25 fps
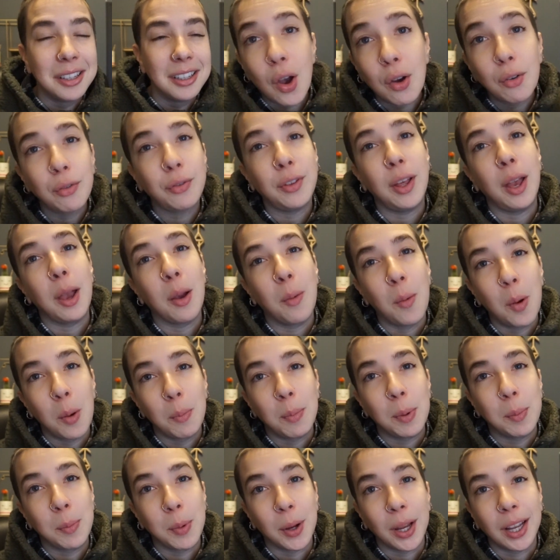Hopefully I
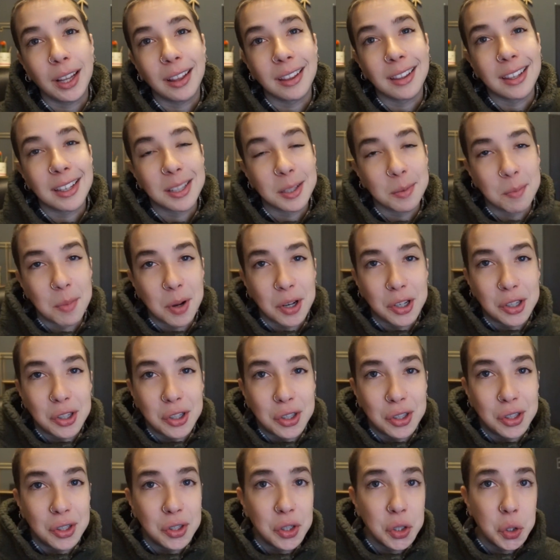won't be bringing this
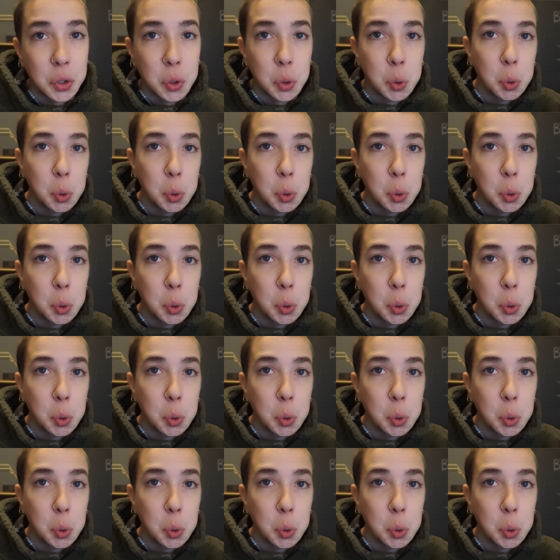much